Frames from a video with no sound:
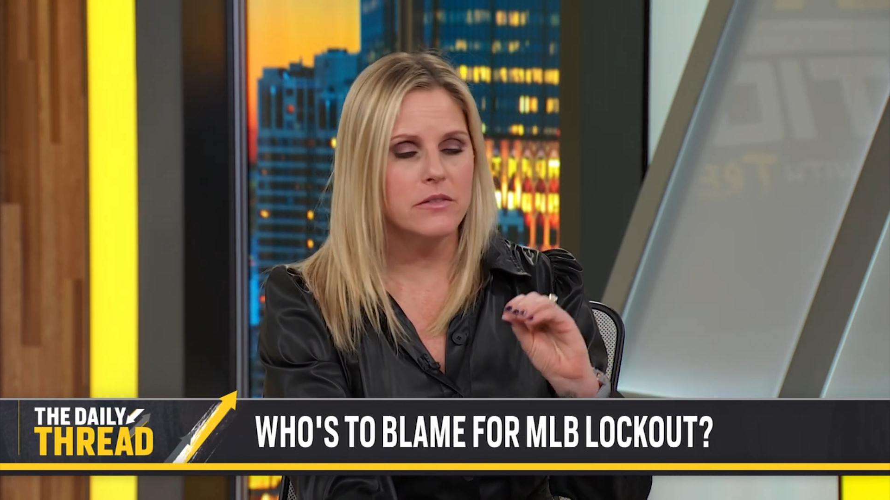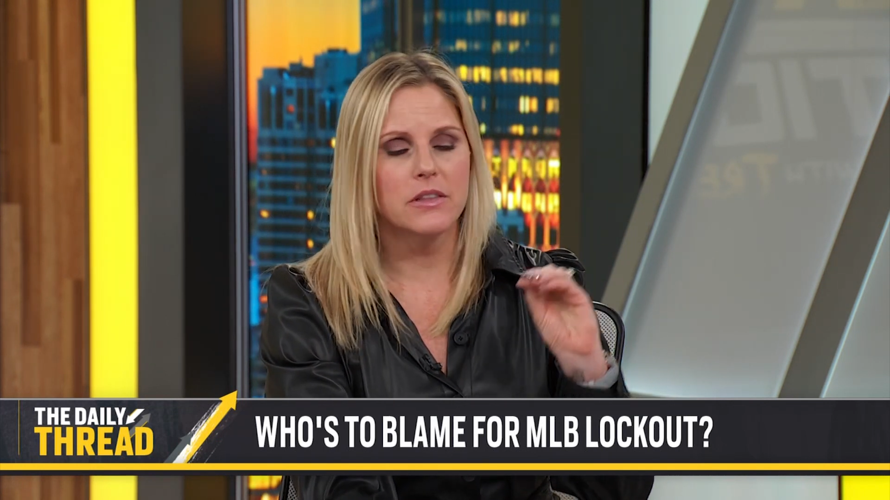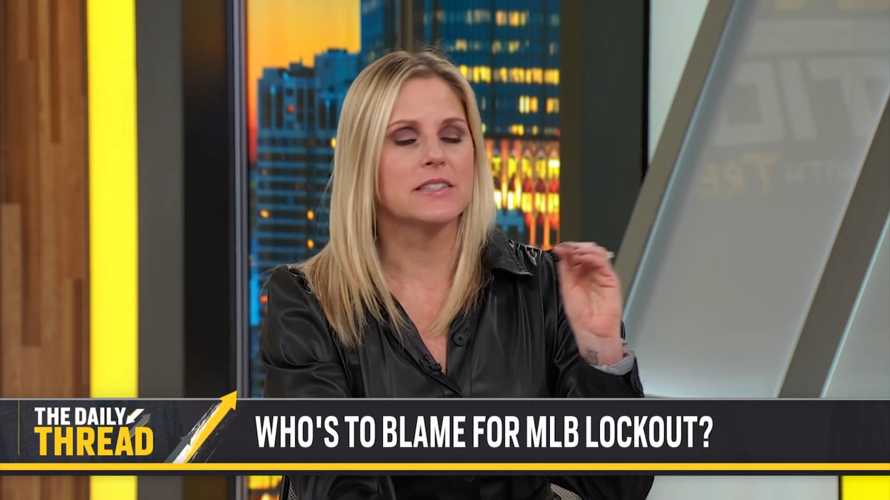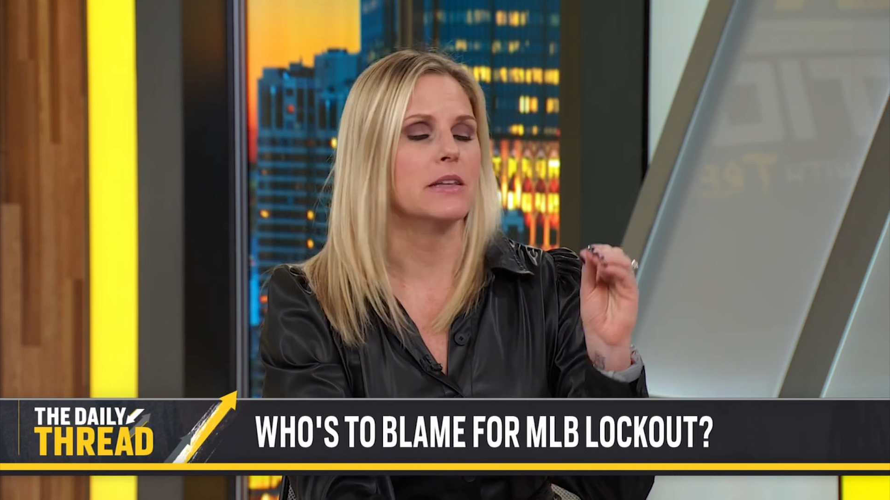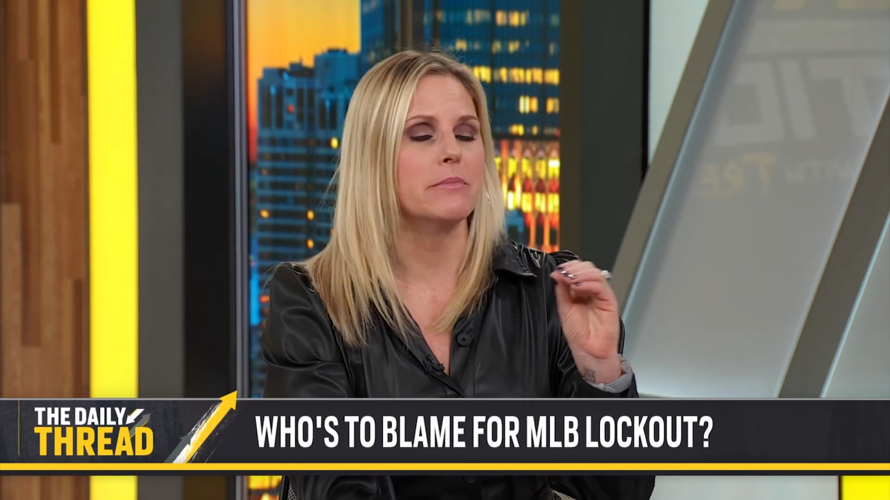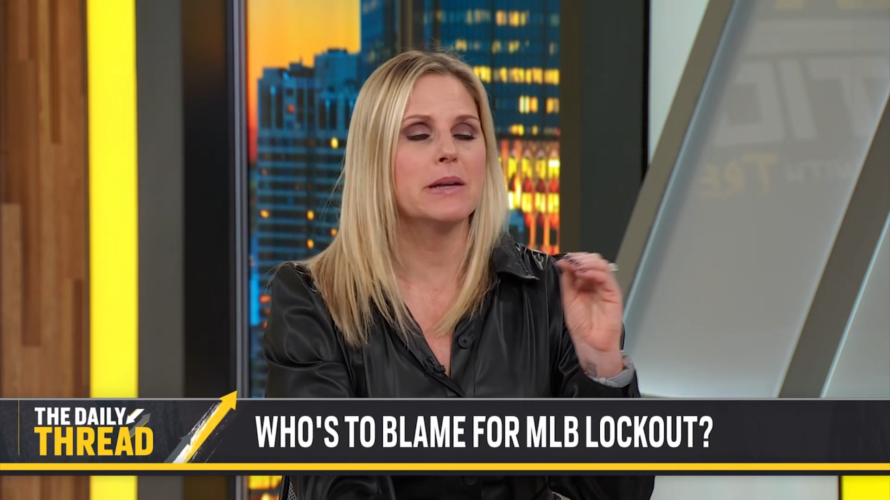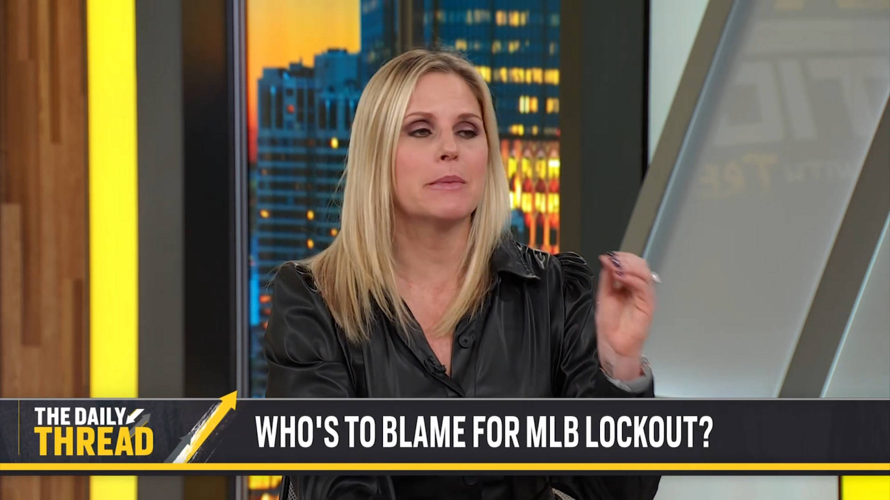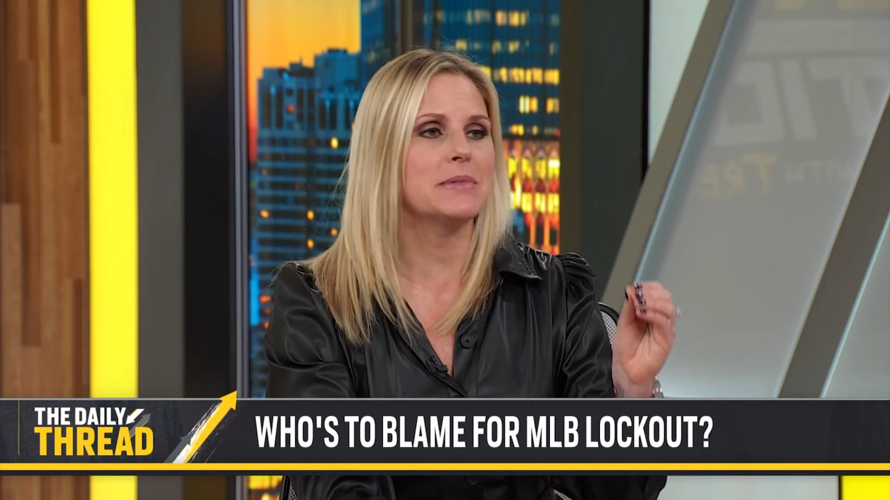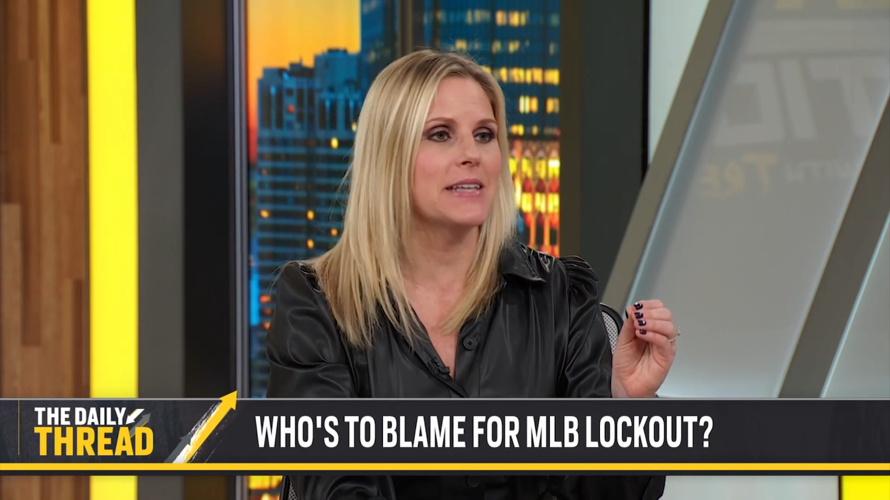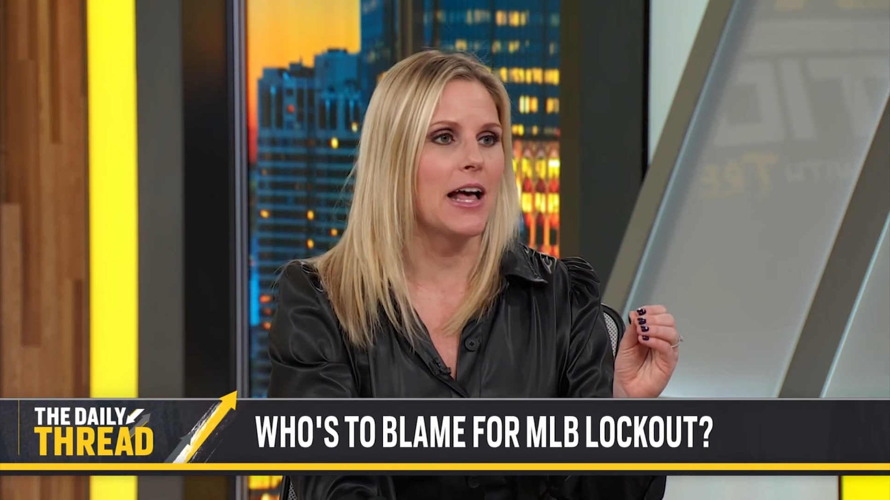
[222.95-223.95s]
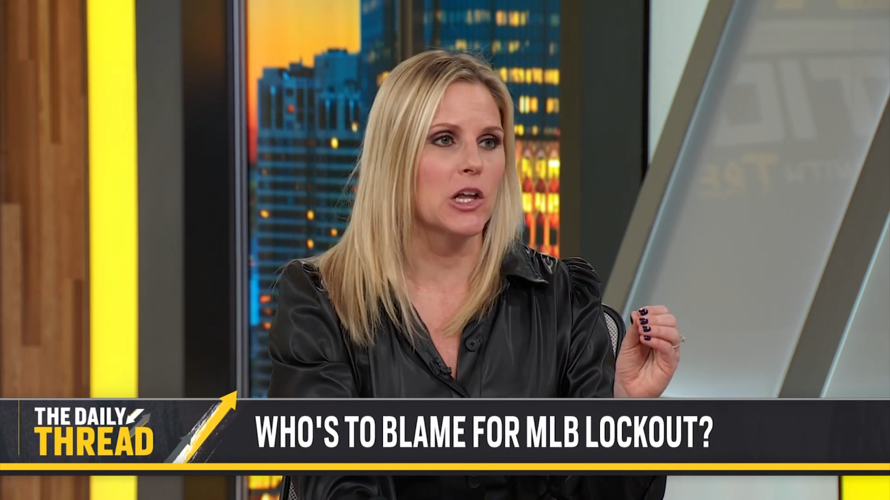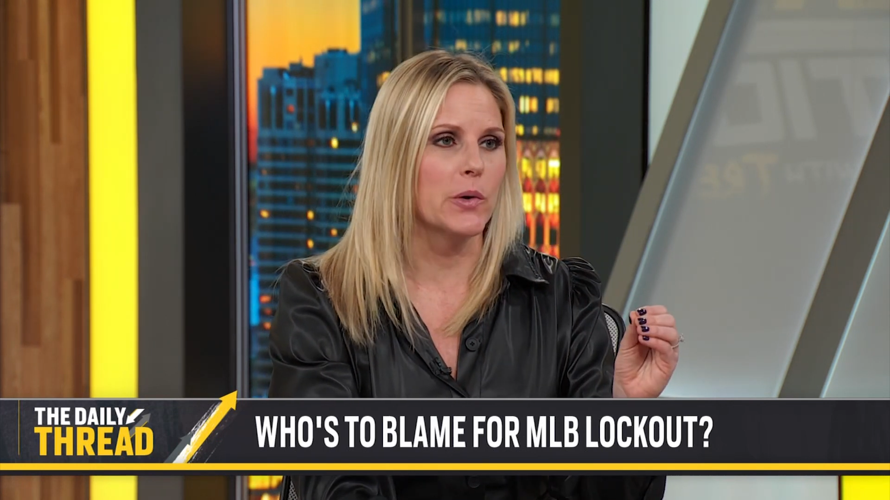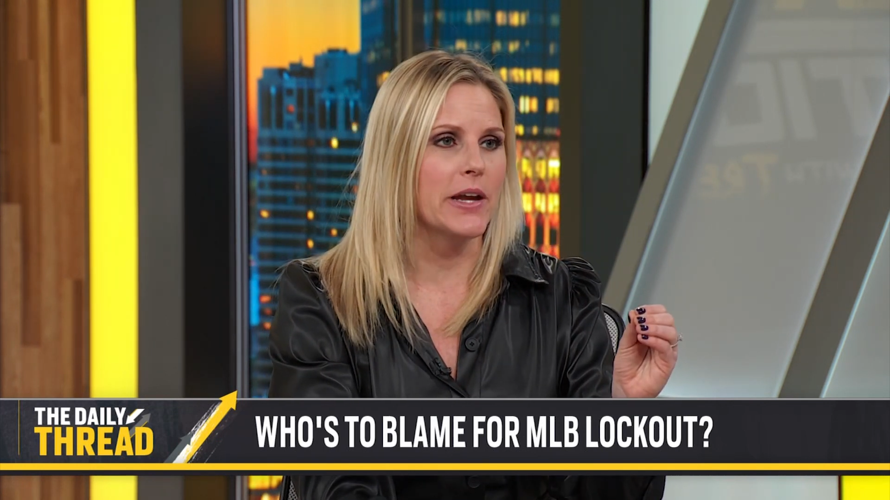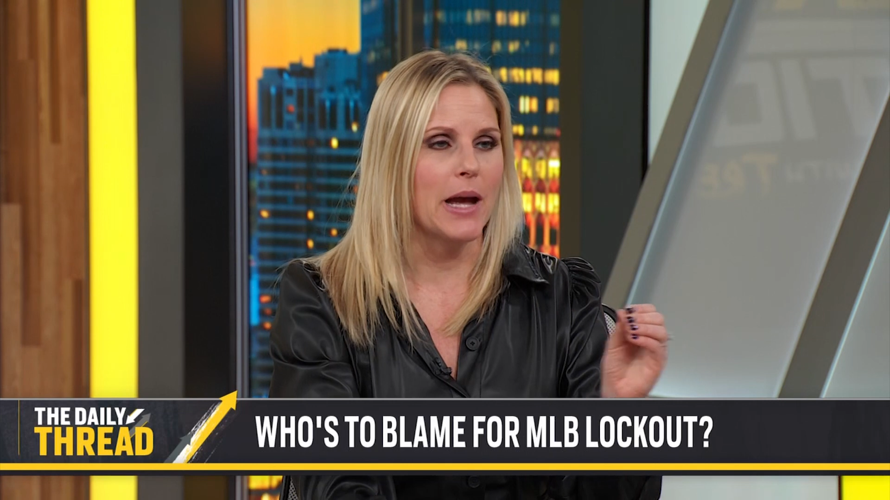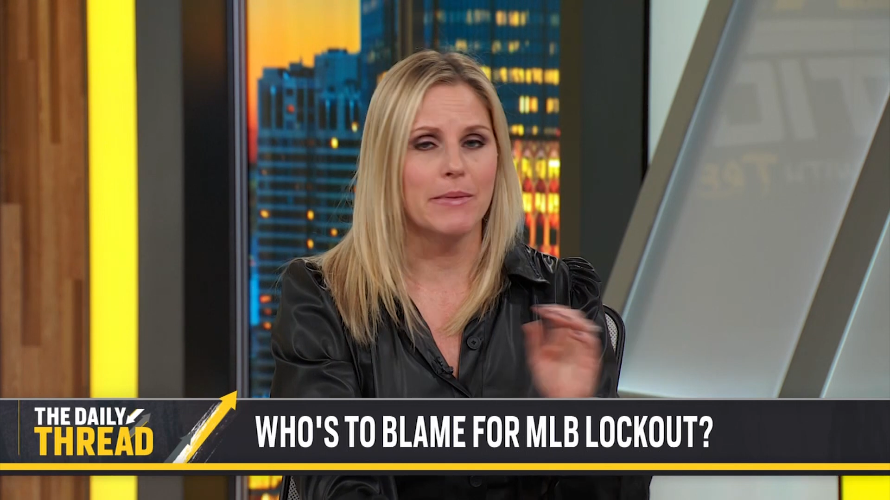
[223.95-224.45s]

Listen, minimum salary,